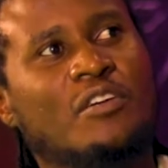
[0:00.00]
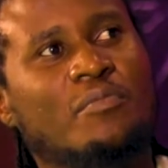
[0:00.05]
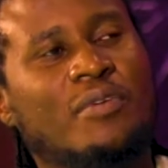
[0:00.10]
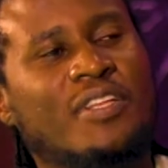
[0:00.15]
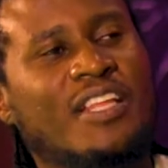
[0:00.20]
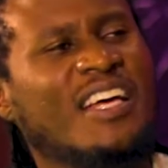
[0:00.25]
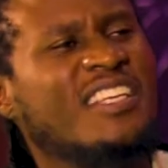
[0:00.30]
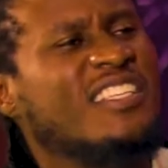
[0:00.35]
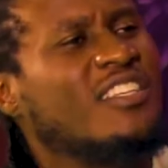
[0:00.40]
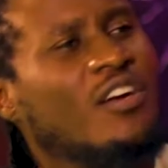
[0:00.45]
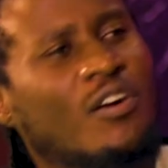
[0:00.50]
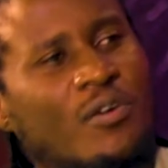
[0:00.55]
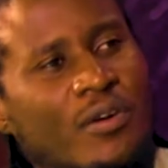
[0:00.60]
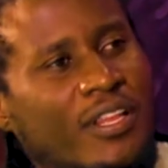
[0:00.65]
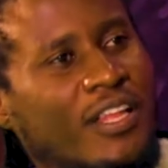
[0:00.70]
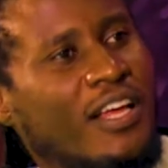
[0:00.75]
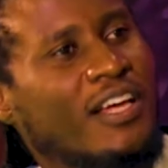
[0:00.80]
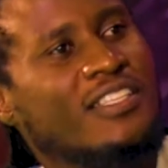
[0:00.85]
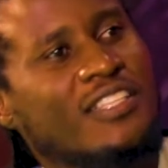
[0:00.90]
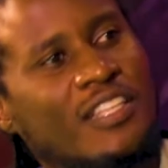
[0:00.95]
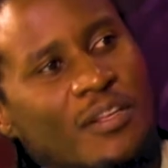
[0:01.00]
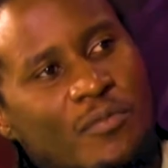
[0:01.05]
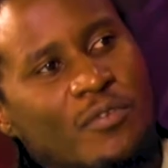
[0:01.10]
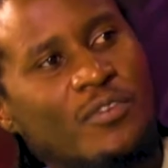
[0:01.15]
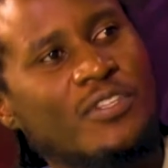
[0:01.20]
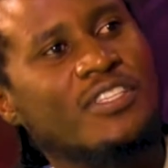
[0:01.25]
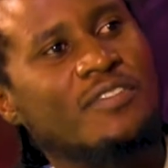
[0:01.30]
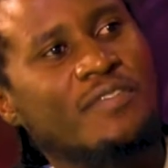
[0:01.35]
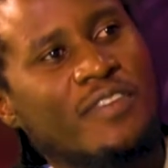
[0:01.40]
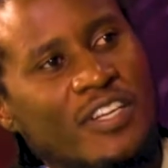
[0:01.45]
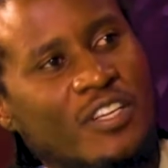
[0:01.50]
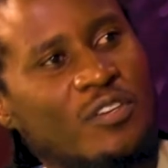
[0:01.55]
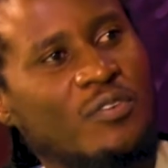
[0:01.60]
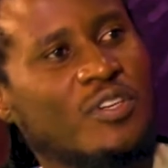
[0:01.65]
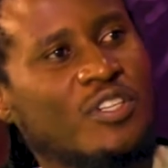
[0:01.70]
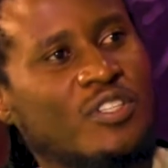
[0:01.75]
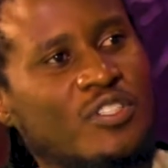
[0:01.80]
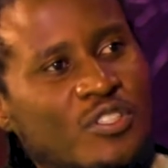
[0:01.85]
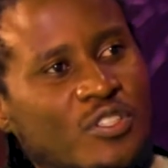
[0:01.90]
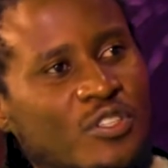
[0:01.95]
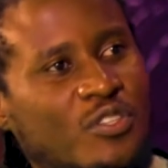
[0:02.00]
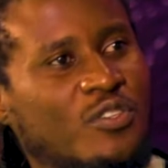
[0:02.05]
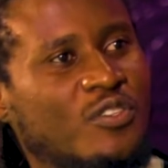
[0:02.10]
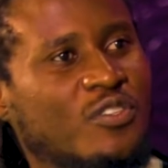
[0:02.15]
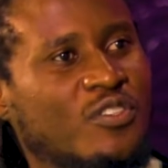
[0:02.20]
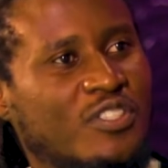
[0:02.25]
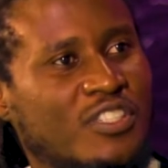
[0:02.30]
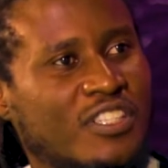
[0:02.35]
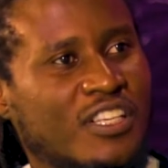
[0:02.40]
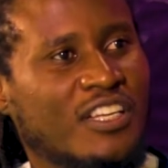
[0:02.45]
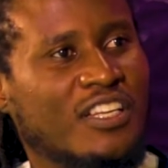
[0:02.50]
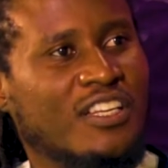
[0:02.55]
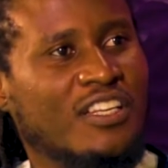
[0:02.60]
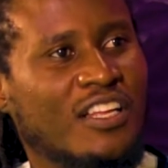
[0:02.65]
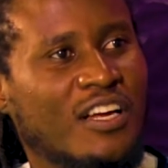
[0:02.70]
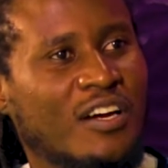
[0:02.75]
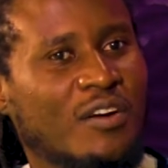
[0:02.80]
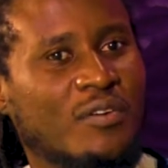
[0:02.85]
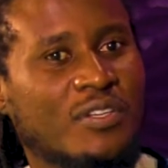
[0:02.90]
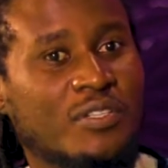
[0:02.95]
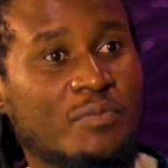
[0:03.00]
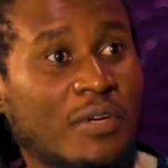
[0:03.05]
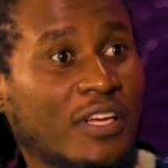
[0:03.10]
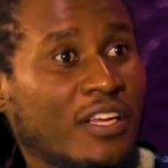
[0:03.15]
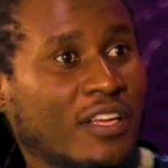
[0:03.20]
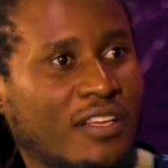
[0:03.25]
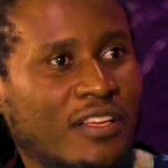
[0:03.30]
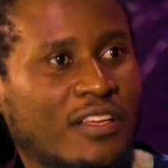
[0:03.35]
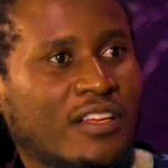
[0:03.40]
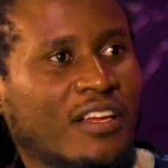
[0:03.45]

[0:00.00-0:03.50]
but they ask them all these funny questions and they always make